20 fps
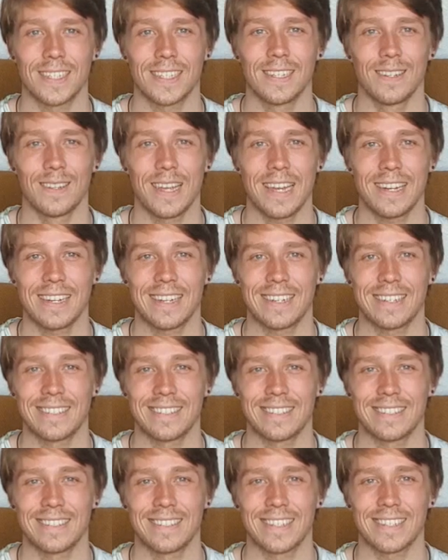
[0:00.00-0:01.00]
until then,
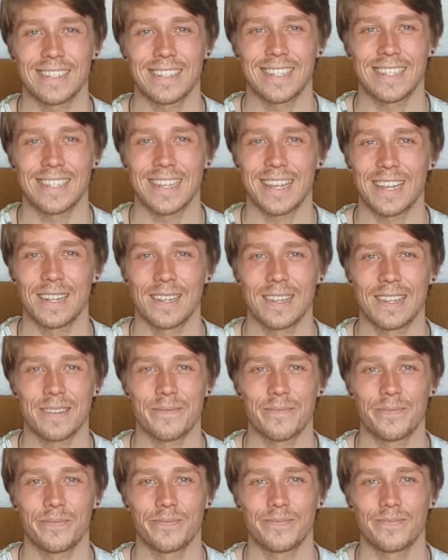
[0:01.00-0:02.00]
just stay
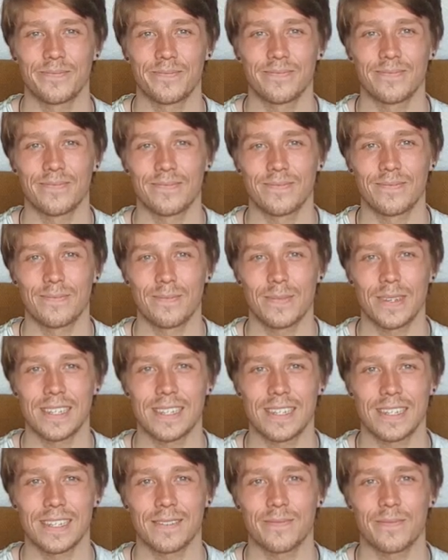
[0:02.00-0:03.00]
healthy.
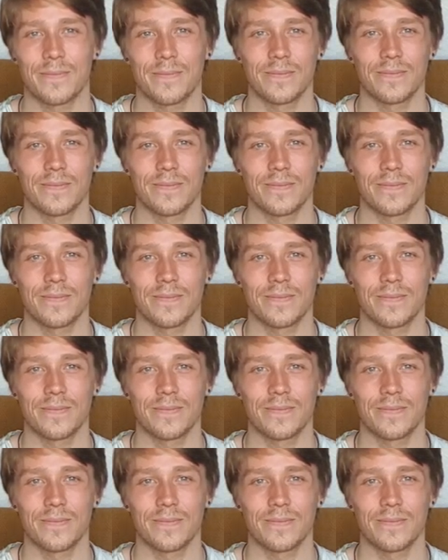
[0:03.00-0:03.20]
Peace.